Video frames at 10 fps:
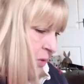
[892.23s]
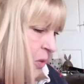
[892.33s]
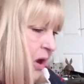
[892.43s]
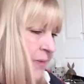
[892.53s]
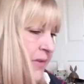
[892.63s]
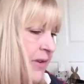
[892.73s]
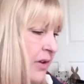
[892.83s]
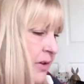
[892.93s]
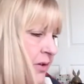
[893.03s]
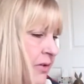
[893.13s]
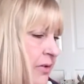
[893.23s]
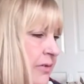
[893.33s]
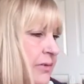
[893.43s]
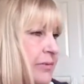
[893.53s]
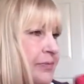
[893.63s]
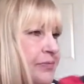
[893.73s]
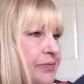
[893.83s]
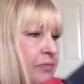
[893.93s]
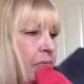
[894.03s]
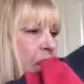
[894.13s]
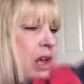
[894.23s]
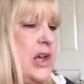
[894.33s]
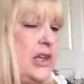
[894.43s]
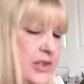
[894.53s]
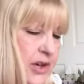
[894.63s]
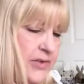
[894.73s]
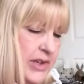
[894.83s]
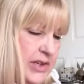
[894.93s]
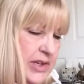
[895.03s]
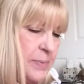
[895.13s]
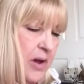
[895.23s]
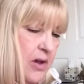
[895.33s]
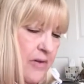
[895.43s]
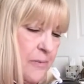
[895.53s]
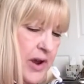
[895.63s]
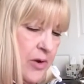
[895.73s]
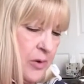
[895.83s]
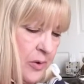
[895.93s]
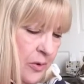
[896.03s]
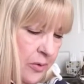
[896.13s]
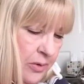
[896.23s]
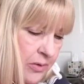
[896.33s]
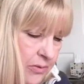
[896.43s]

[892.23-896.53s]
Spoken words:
you what I've done. So this is part of my haul.